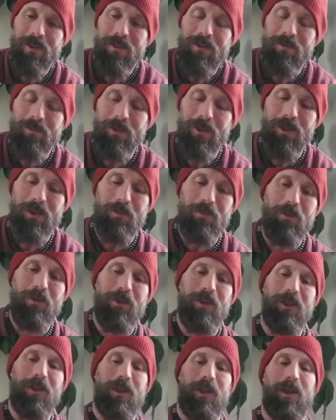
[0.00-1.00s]
really
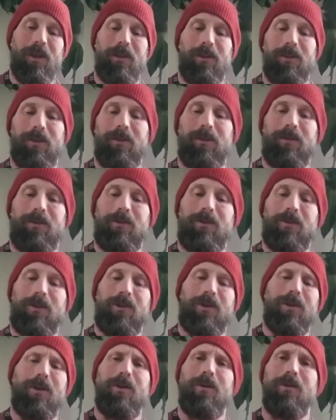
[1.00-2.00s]
pretty color
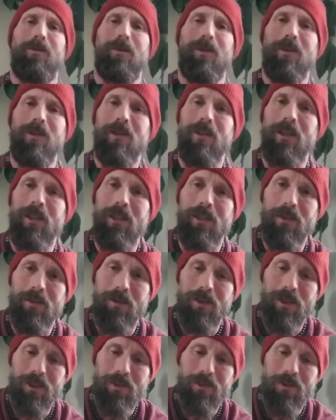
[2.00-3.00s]
stone, this light
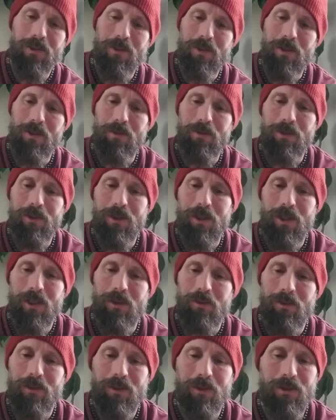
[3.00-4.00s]
green stone
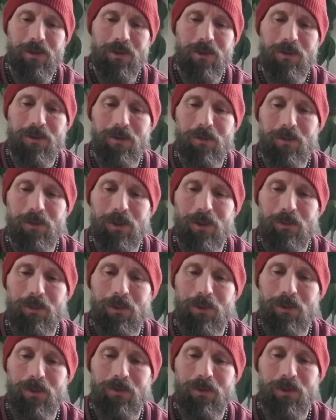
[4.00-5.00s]
jade, which is just a really
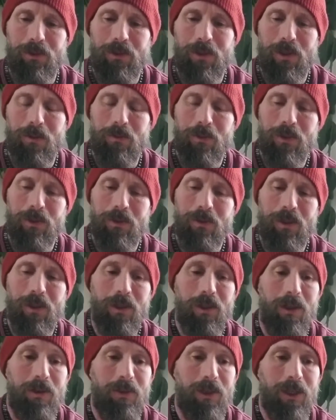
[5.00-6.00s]
beautiful gemstone. I
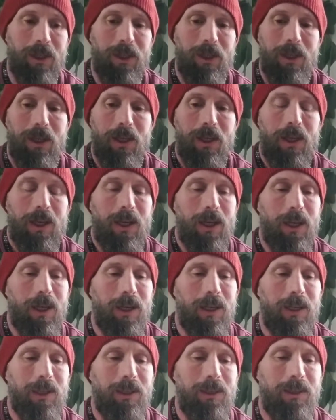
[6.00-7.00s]
love it.
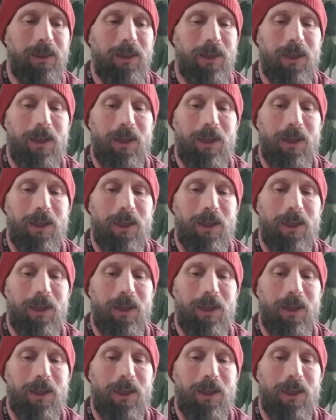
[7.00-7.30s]
And,